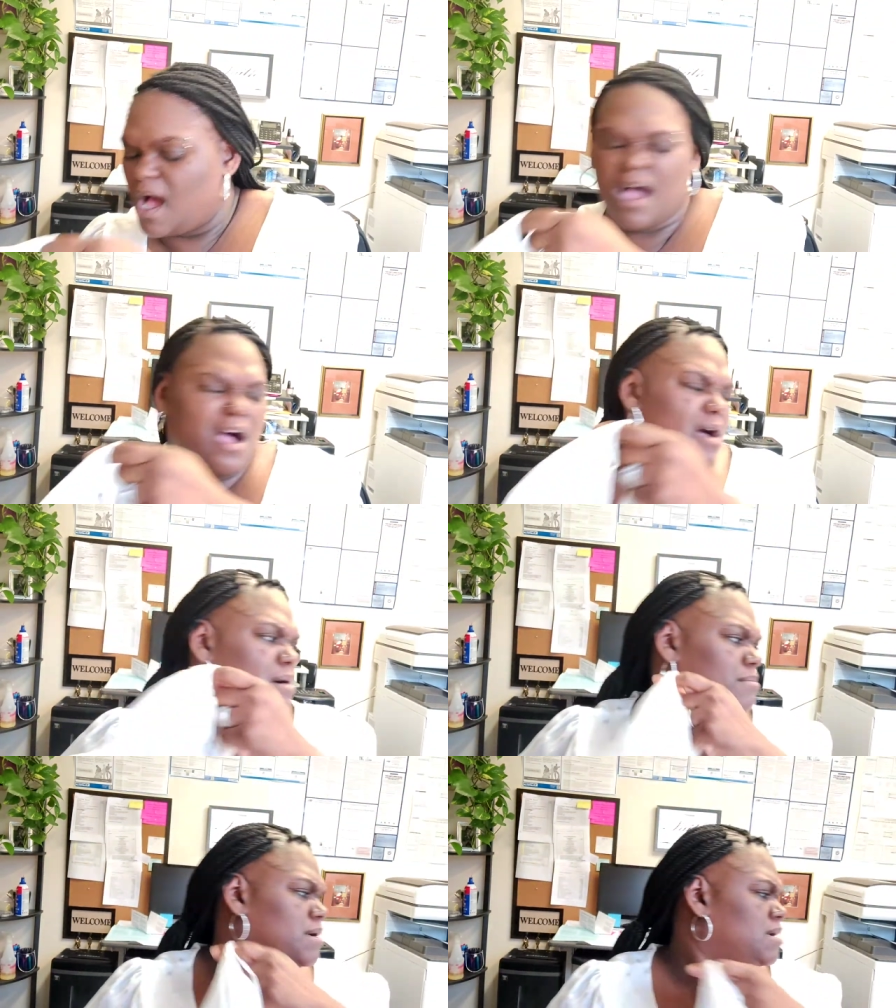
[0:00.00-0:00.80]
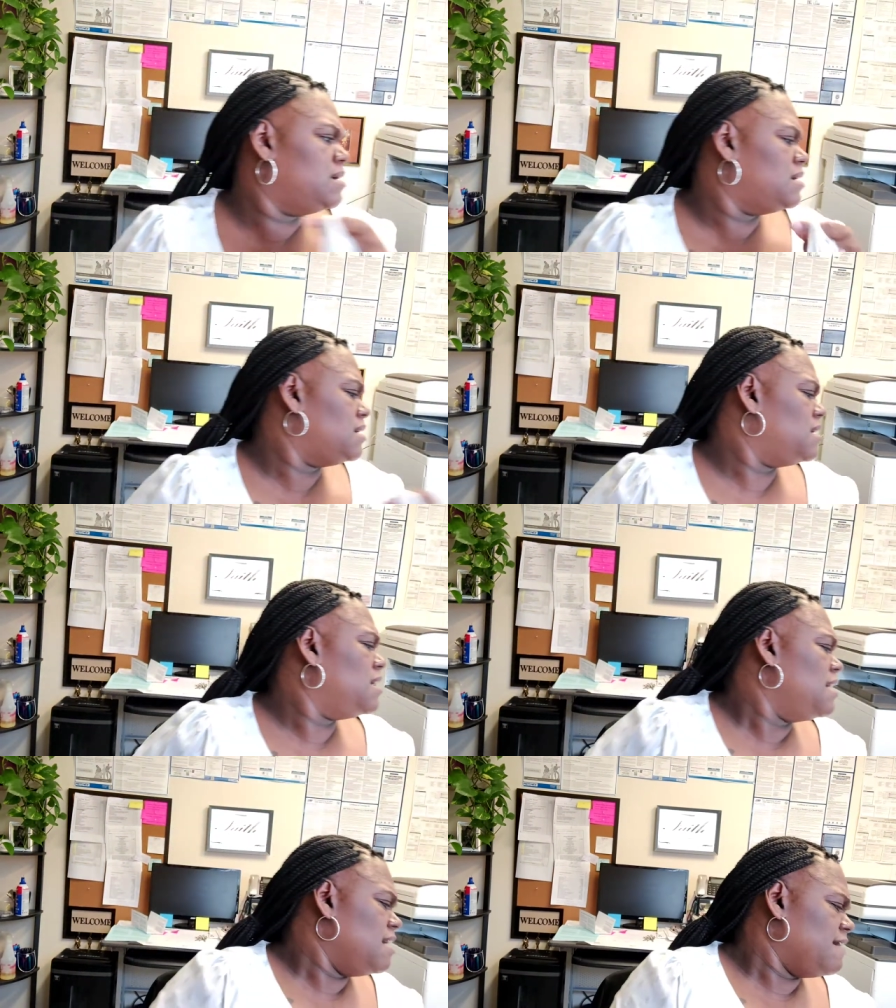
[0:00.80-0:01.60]
Um,
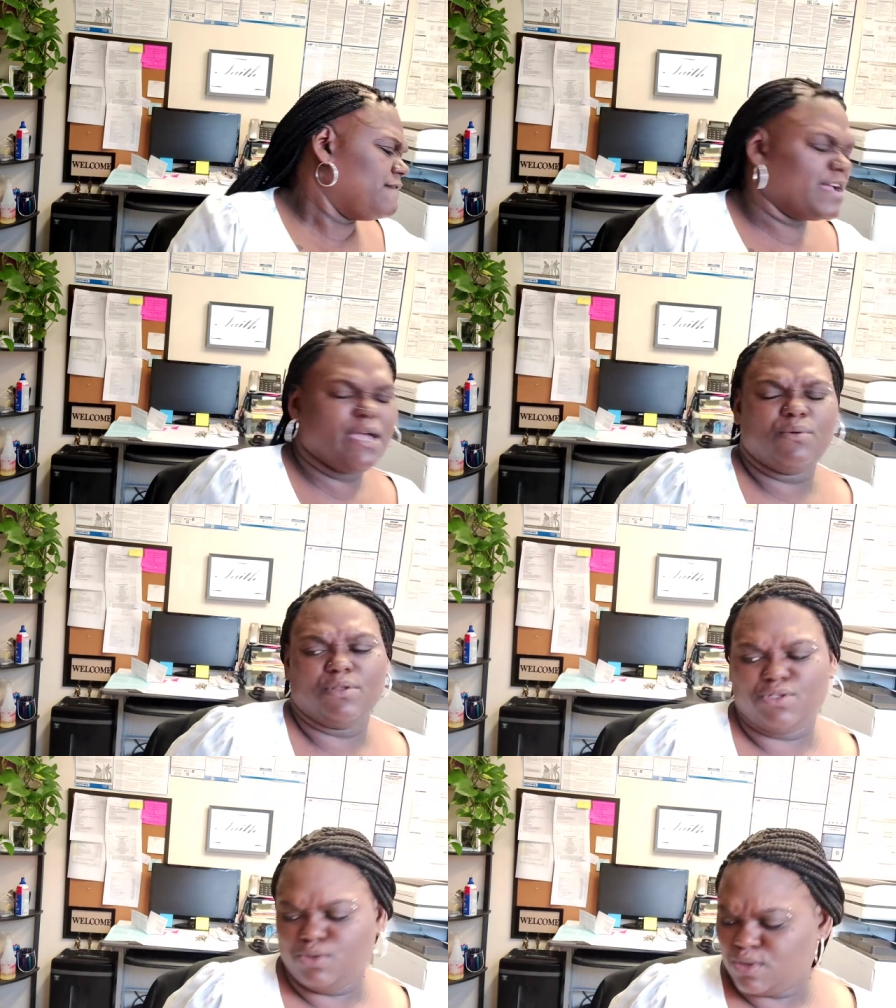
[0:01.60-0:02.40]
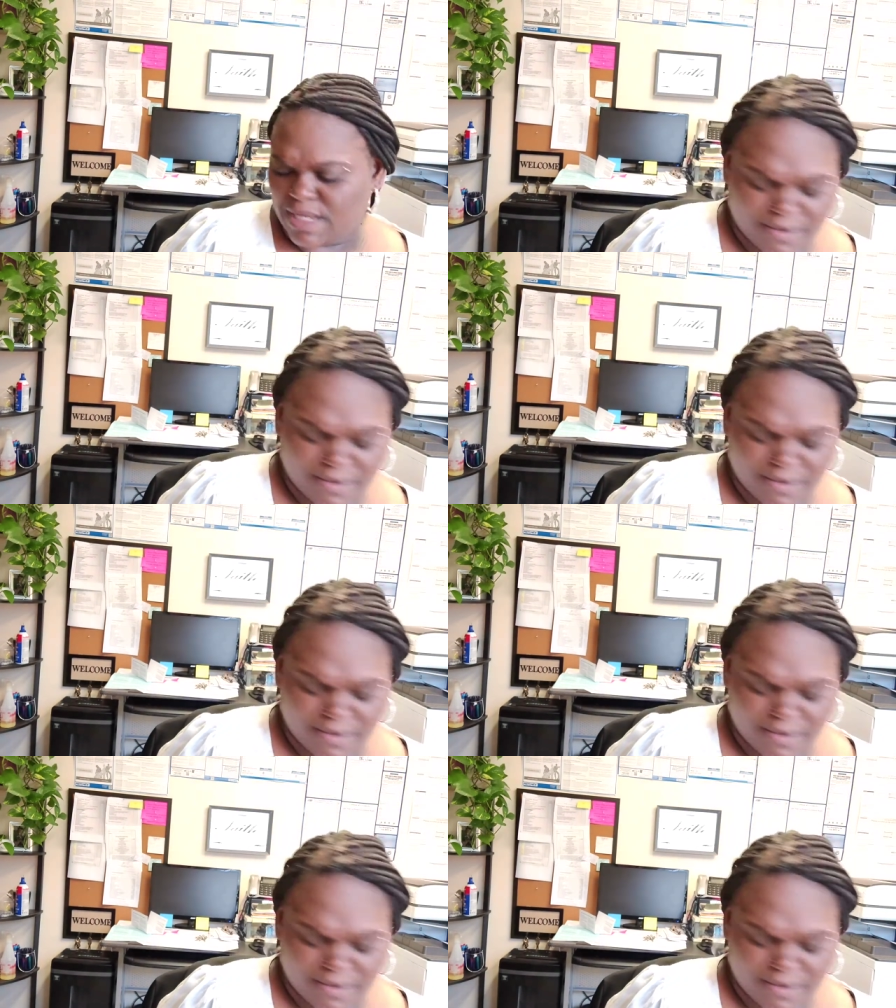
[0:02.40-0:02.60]
Forget where the shoes